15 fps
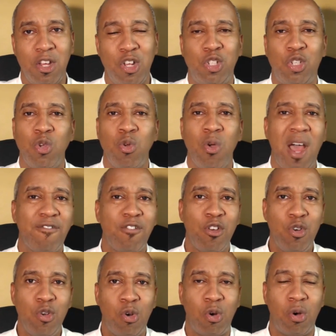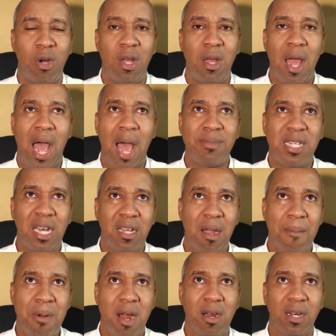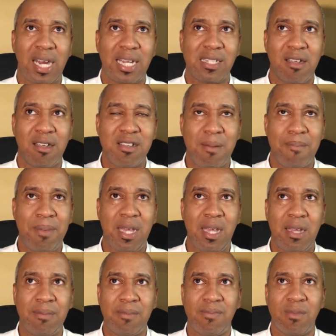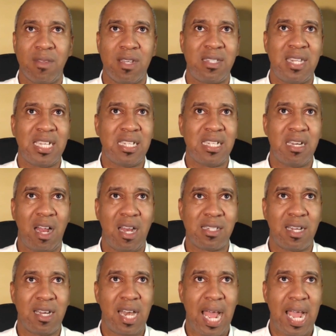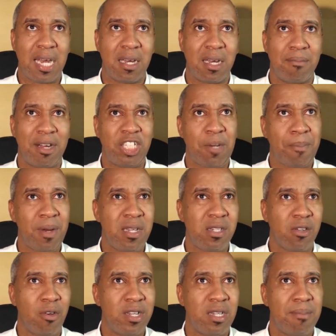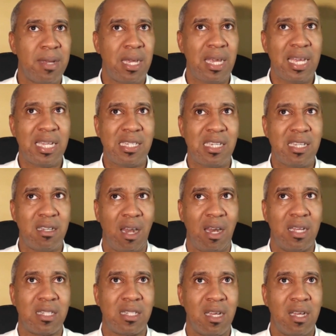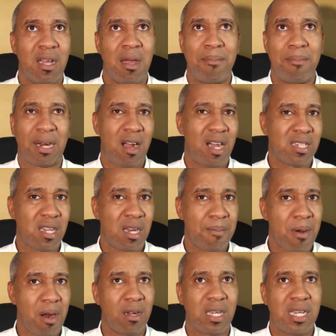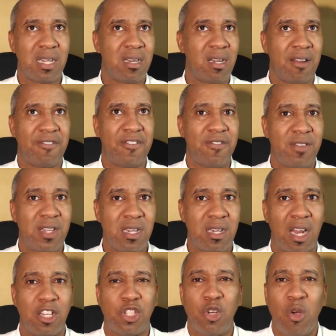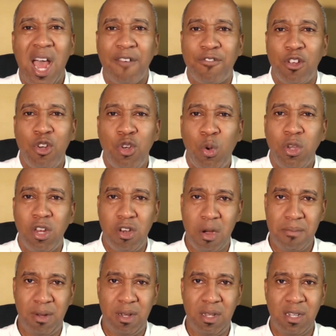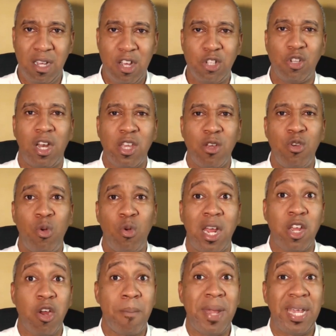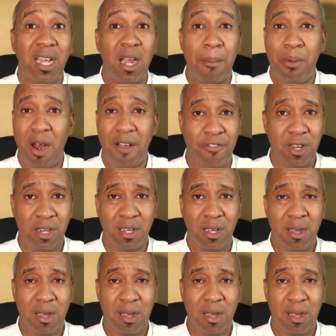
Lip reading: So you have to know, I'm selling a product that's going to be $60 online. My shipping is going to be $18. The cost of the product is another $15. You have to know your numbers so that you know that you're making a profit.